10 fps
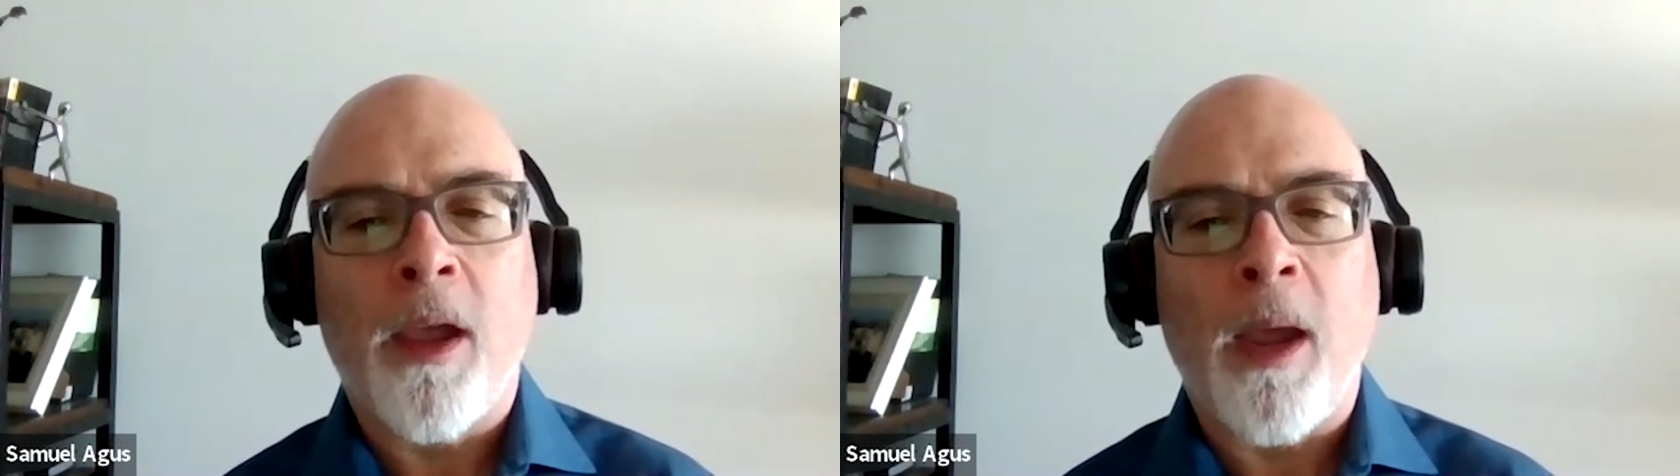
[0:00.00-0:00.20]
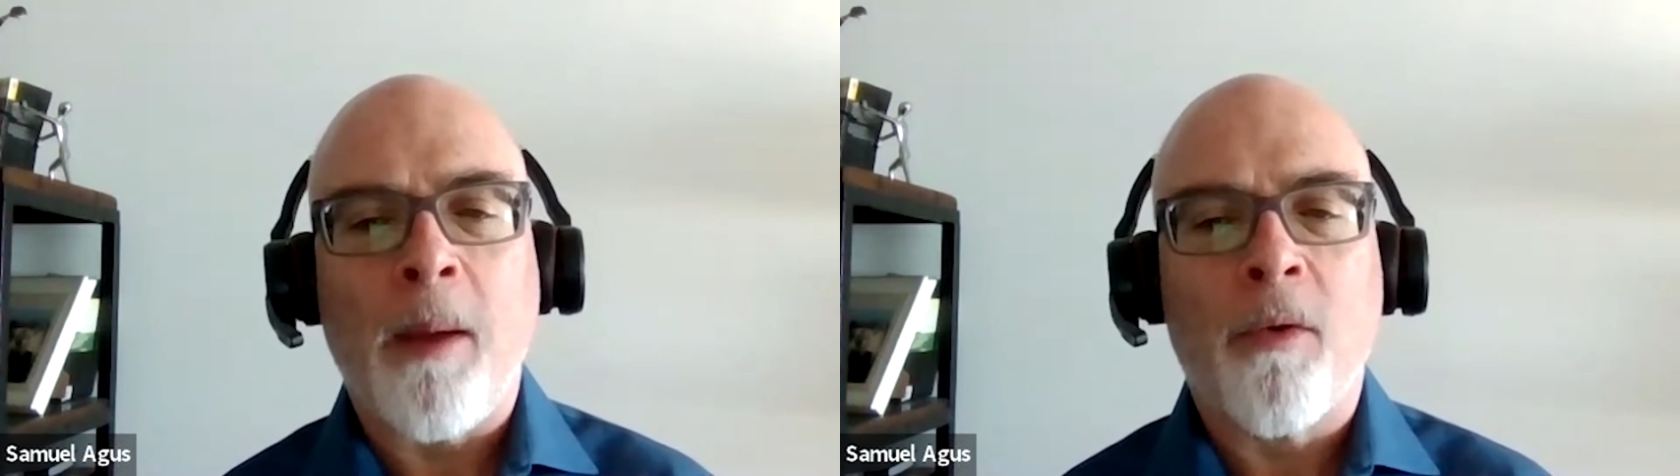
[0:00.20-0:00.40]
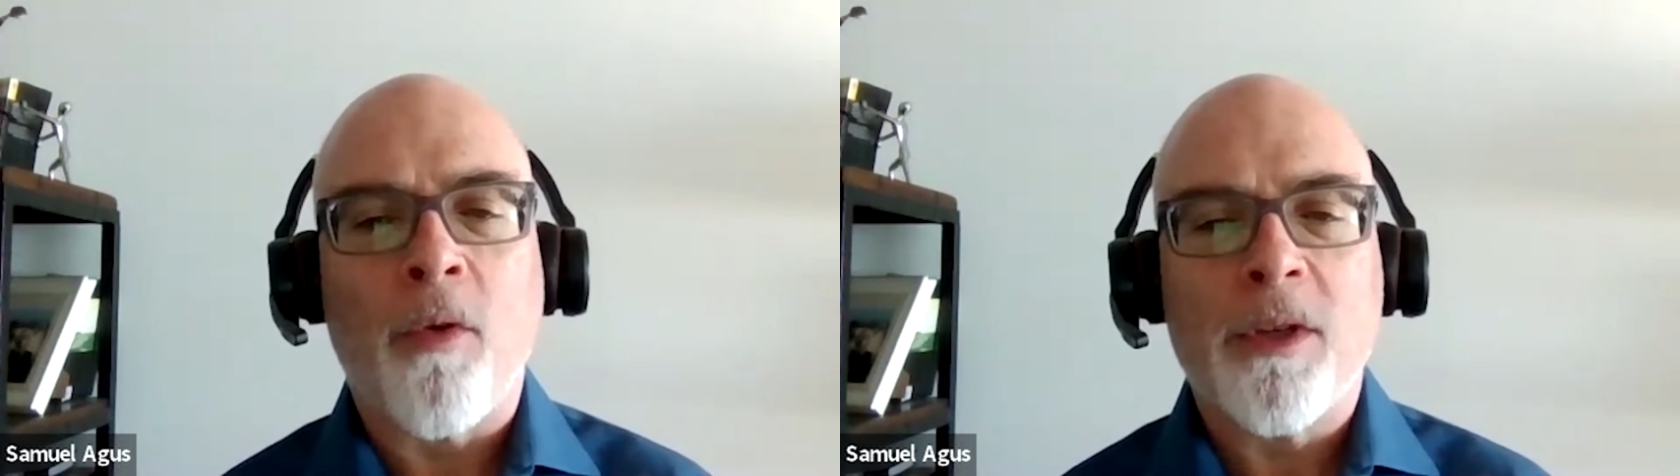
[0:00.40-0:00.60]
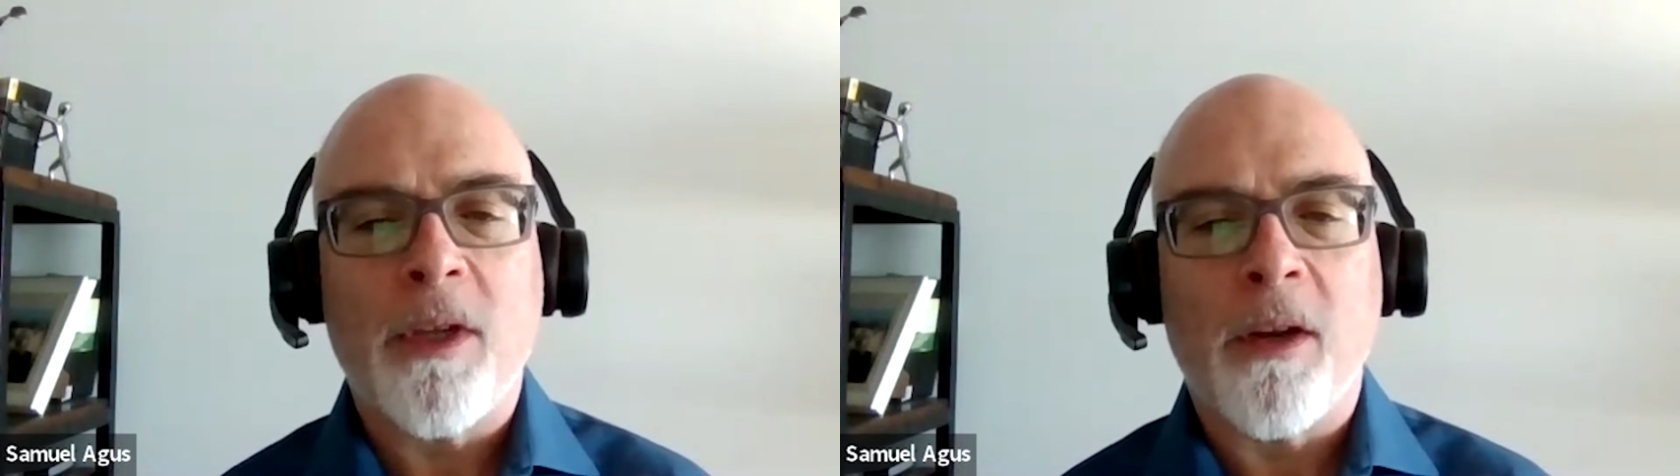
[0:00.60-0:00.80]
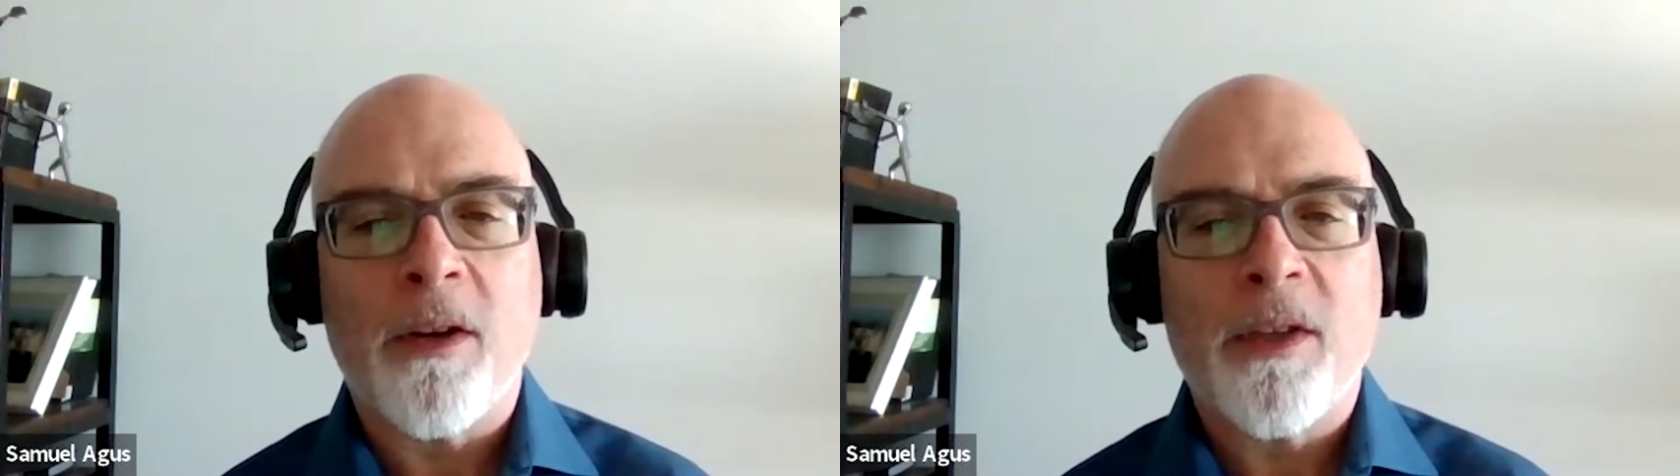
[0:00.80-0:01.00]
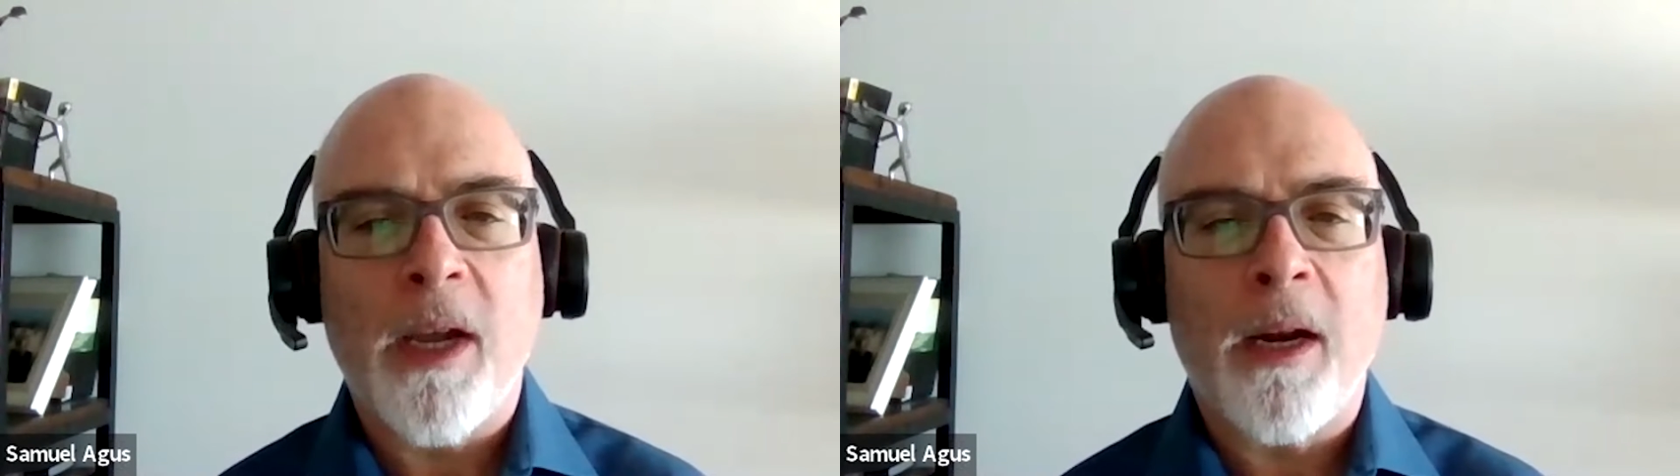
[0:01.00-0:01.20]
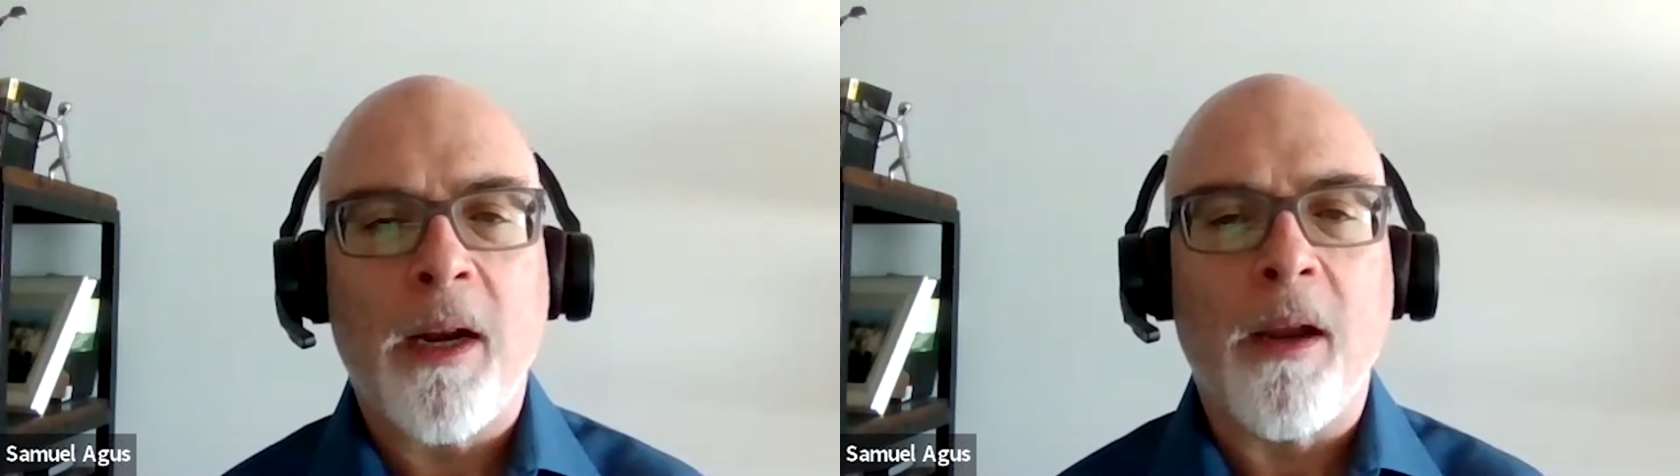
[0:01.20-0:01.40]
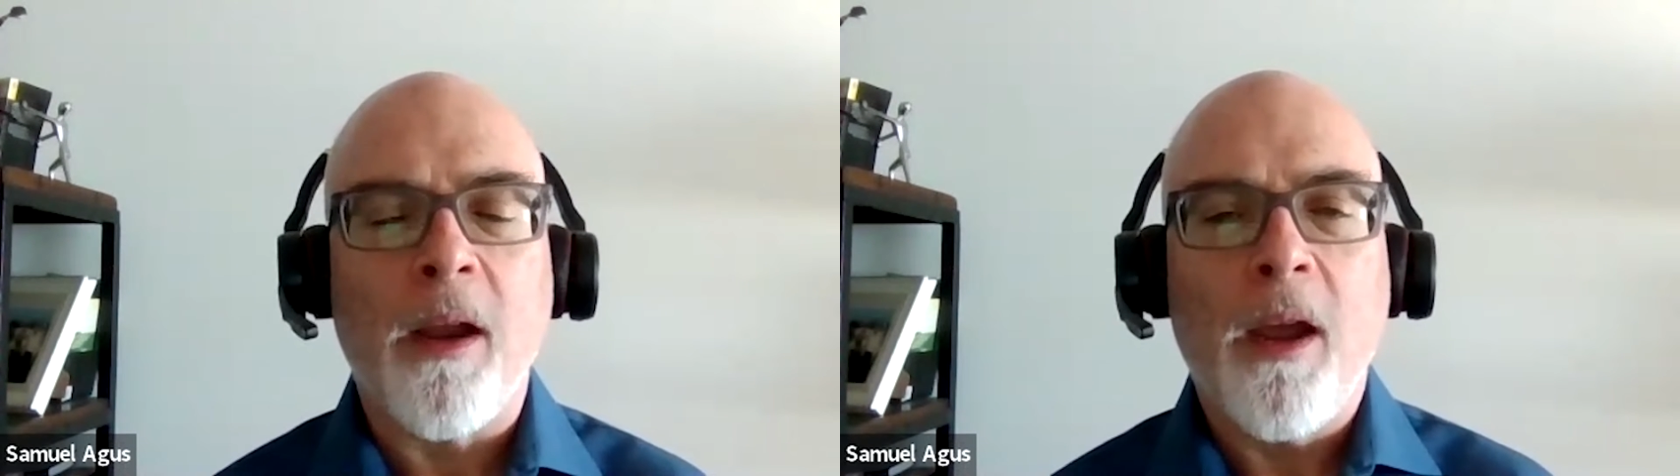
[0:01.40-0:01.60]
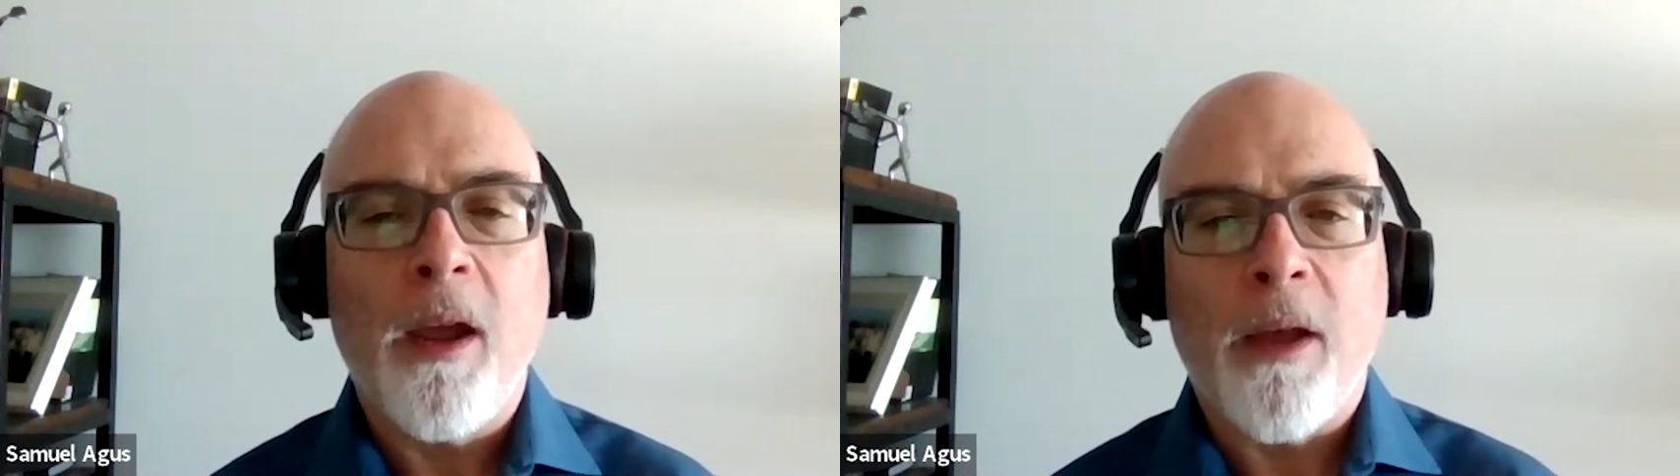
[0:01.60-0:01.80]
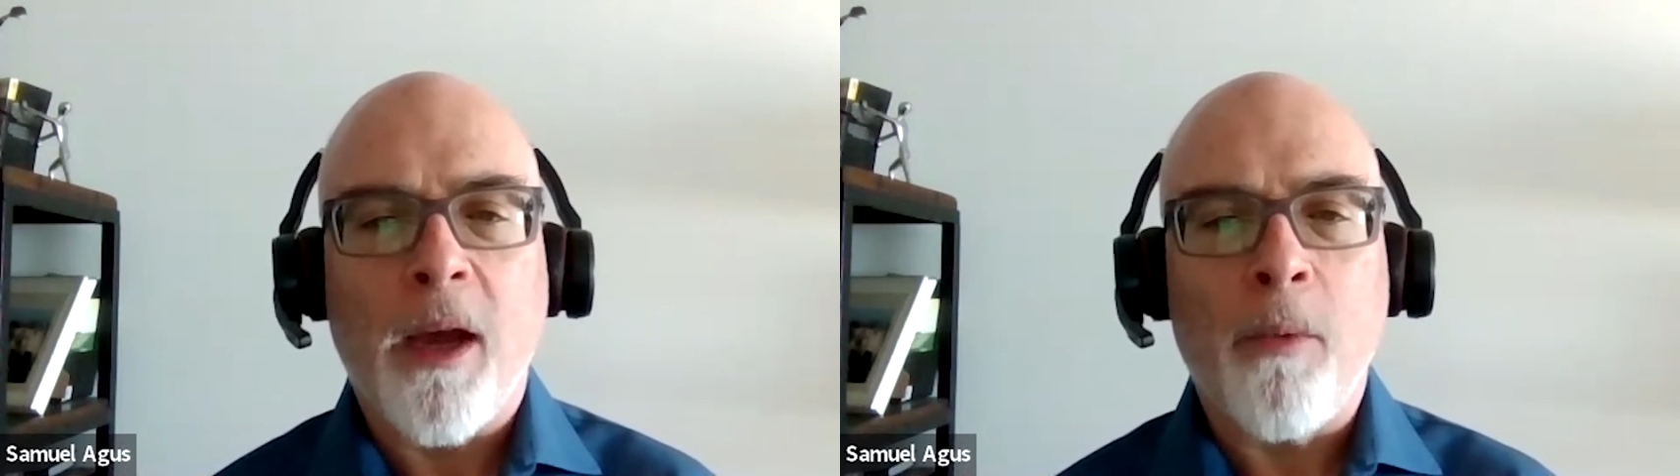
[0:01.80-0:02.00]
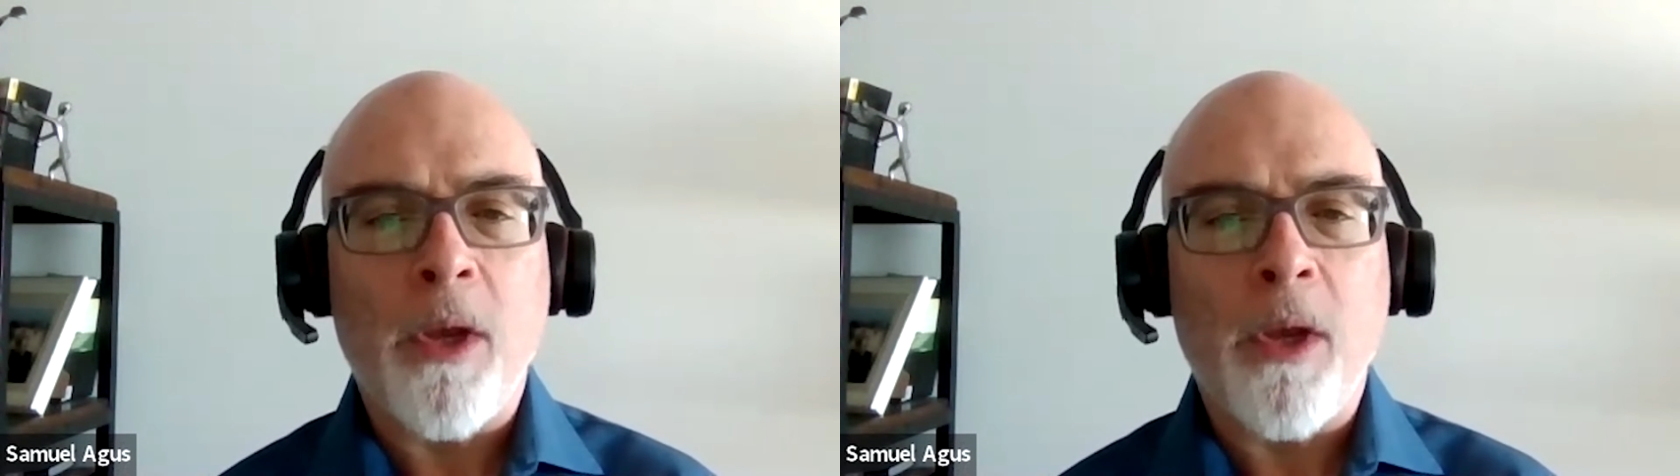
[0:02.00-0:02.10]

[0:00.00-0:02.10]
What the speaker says: came across the understanding that